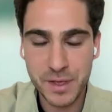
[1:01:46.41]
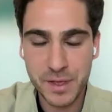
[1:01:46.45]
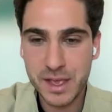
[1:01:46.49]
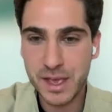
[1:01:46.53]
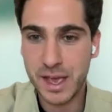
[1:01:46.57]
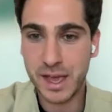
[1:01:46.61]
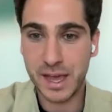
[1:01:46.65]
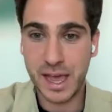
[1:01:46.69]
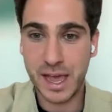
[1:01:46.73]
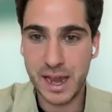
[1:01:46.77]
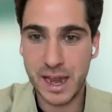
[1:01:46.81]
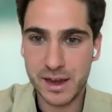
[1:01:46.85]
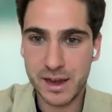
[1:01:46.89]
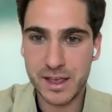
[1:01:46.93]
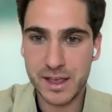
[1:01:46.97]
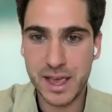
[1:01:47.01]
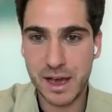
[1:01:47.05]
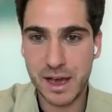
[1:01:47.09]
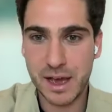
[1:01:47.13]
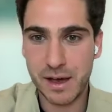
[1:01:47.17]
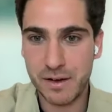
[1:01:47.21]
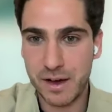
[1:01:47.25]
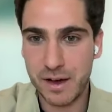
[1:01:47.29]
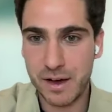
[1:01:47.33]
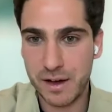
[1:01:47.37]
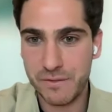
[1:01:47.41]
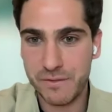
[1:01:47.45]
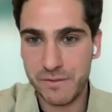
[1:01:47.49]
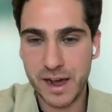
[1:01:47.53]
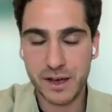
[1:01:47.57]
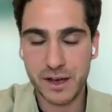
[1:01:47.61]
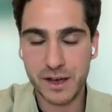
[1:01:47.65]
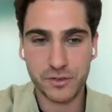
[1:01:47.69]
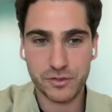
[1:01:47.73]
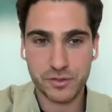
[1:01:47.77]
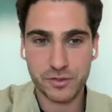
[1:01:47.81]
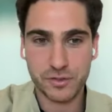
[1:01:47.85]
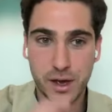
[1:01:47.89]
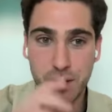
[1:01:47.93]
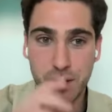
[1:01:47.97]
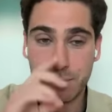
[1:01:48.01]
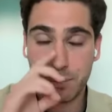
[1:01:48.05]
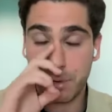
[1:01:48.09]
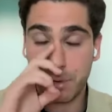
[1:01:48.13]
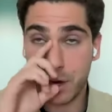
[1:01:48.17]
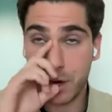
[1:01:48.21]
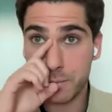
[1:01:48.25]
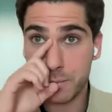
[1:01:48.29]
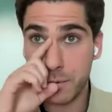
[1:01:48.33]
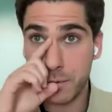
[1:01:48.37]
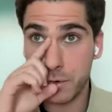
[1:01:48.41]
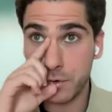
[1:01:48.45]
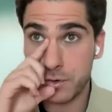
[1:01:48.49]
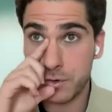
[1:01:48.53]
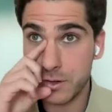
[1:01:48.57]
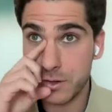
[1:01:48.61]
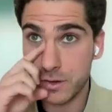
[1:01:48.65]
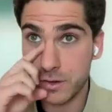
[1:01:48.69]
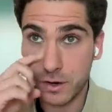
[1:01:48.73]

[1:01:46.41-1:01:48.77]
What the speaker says: And again, yeah, Vile's